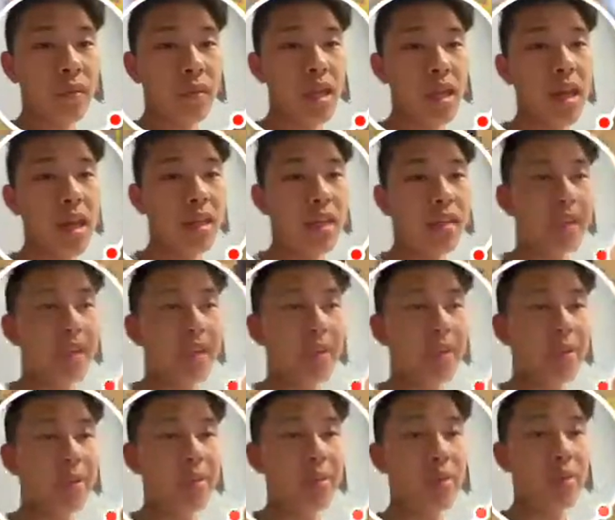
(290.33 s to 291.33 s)
And then I'm gonna be
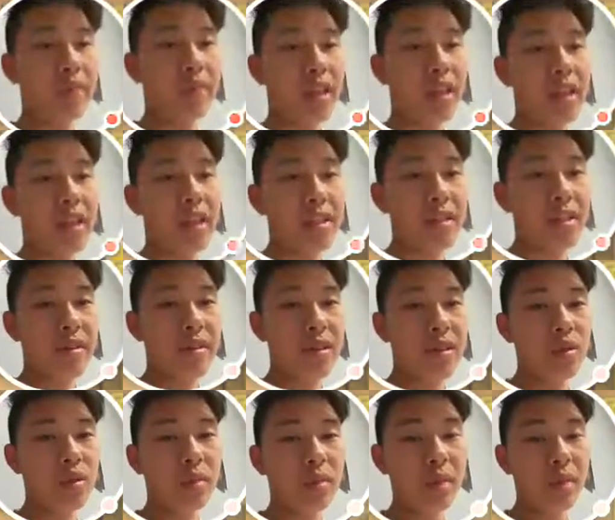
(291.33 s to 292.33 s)
moving on to the
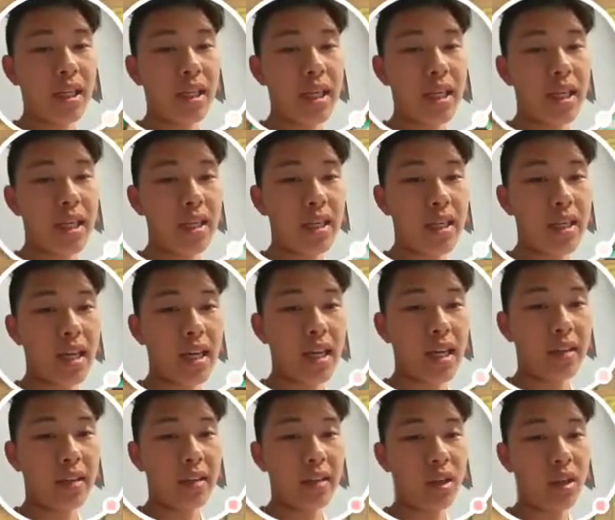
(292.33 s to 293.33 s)
dual blade and
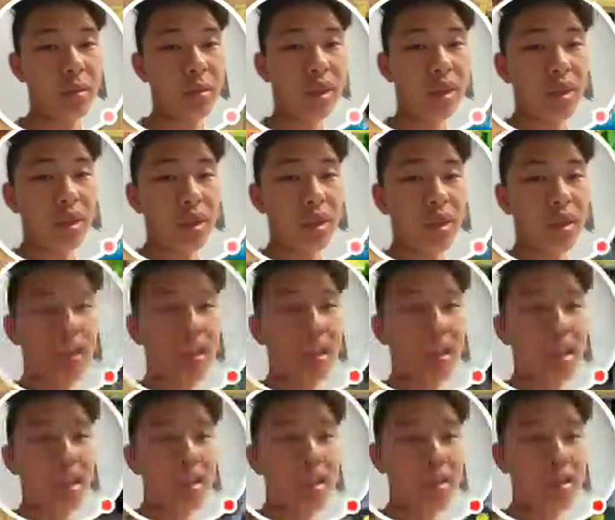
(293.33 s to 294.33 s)
the armored archer.
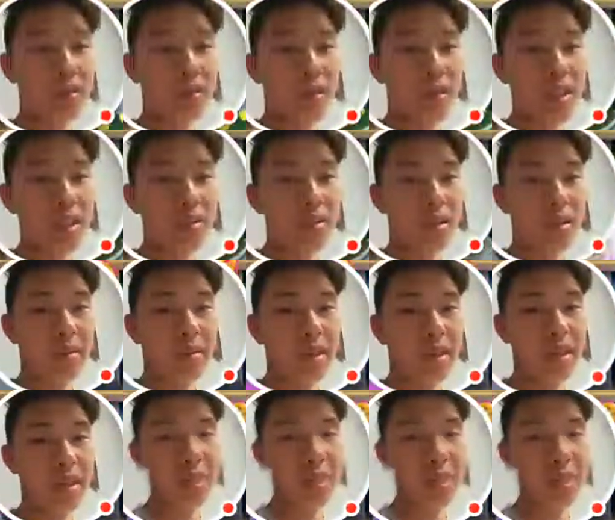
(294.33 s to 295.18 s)
So for this one, I'm gonna